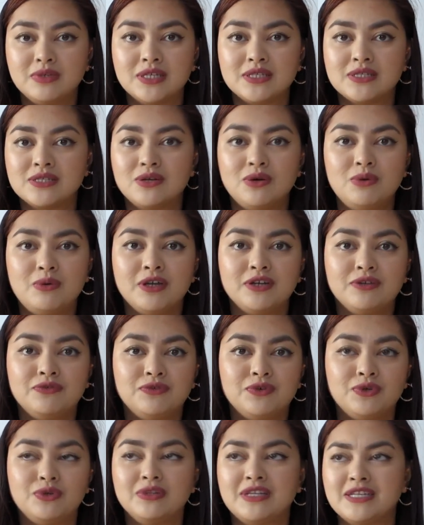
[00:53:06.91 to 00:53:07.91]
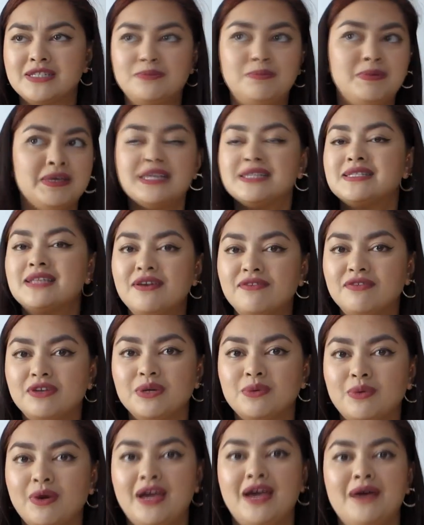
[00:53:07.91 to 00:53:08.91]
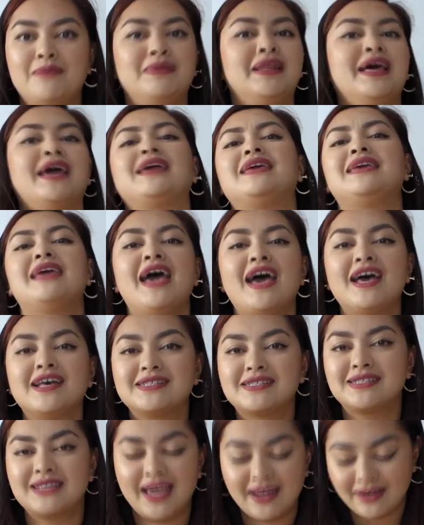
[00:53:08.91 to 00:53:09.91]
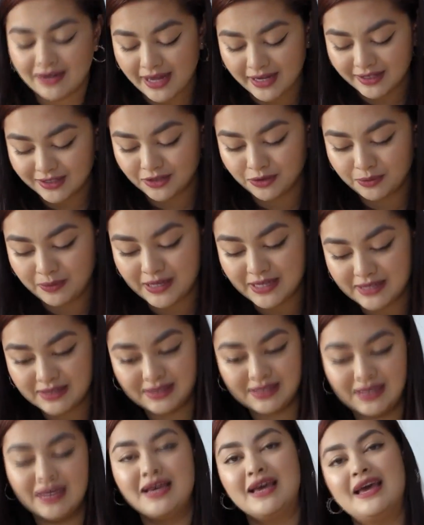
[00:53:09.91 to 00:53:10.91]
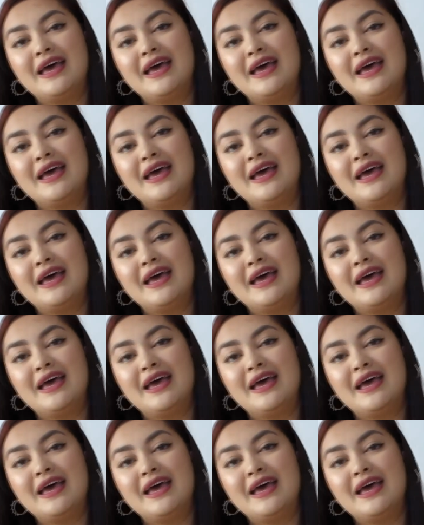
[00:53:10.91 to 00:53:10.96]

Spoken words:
It's so wonderful. There's bees everywhere. I'm like, yes, get nectar, bees.